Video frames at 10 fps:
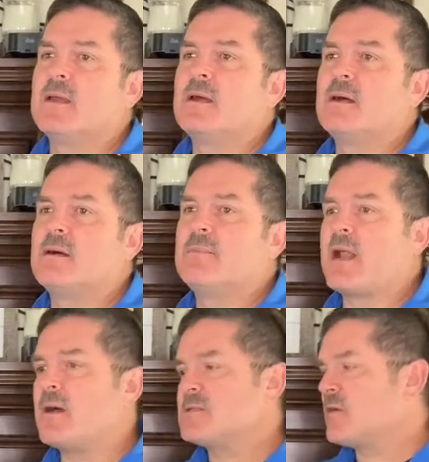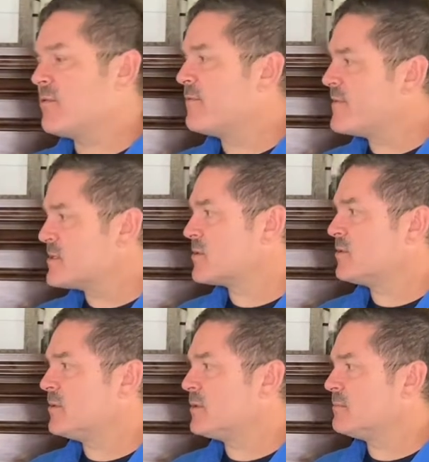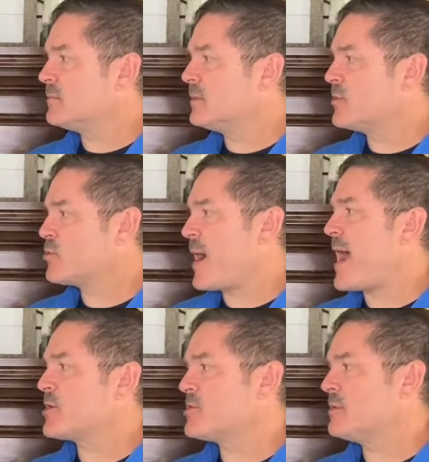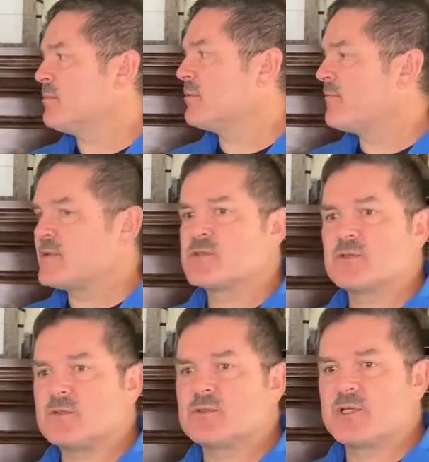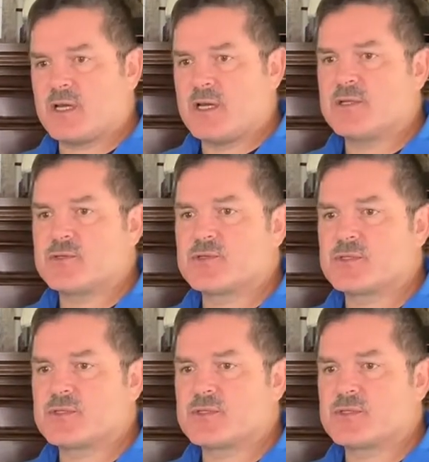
but also the physical attraction, the physical touch,